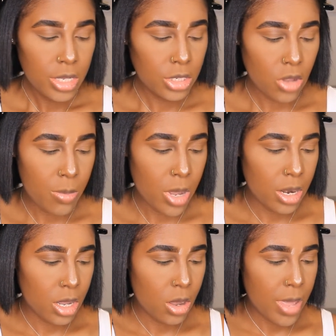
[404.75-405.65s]
So I'm going
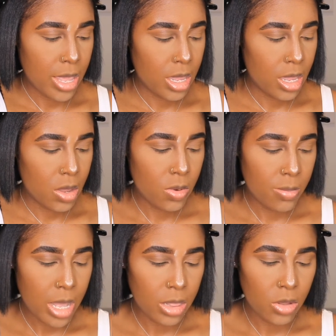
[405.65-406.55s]
to go back in
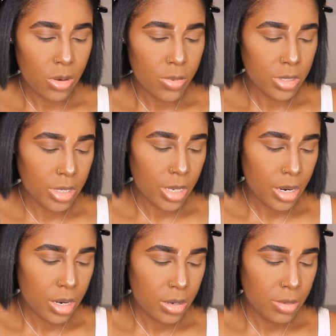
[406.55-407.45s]
with my Laura
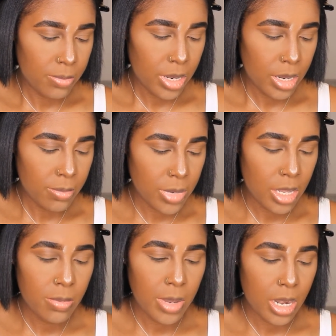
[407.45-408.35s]
Mercier medium
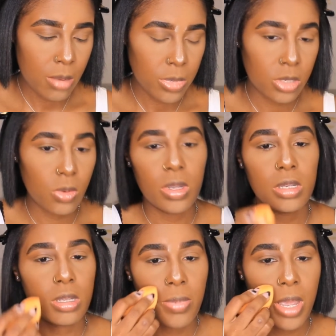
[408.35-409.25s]
deep, and I'm just going
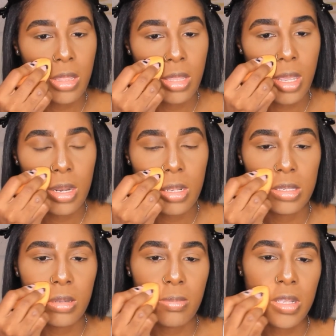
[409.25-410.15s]
to pat that
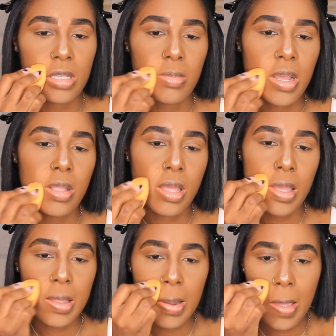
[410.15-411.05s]
into my smile line.